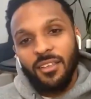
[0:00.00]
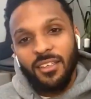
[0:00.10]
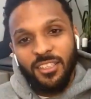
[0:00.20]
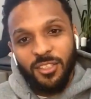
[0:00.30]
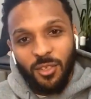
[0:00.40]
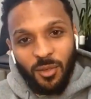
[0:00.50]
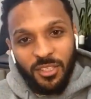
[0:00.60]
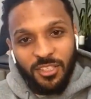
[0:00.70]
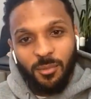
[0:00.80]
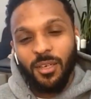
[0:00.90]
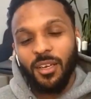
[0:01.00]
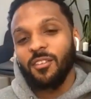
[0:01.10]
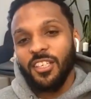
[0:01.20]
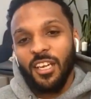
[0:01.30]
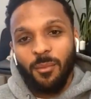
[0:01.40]
This is your question, Miller.
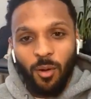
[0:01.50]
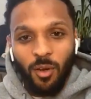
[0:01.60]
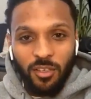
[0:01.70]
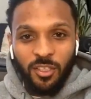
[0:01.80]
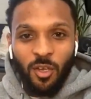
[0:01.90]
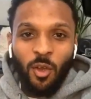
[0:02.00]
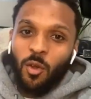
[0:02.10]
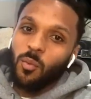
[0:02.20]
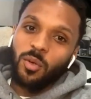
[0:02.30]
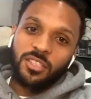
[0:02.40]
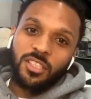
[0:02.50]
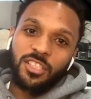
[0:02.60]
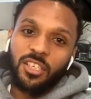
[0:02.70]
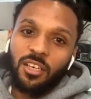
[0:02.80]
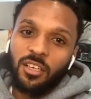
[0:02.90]
I've checked the box. What's the
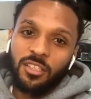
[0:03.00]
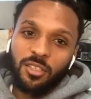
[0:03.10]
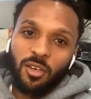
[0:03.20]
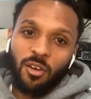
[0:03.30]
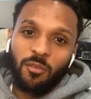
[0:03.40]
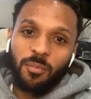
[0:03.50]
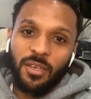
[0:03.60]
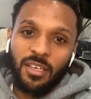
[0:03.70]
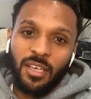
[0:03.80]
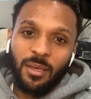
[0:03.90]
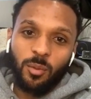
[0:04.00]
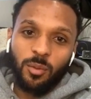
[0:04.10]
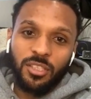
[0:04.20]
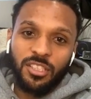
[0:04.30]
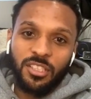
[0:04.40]
chance of being able
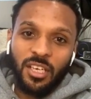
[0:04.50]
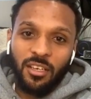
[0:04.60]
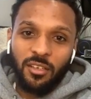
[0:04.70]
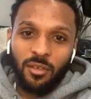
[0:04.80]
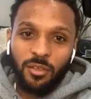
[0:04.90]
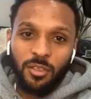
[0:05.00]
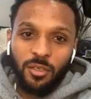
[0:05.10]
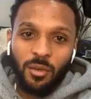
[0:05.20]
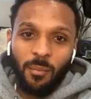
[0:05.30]
to shadow you?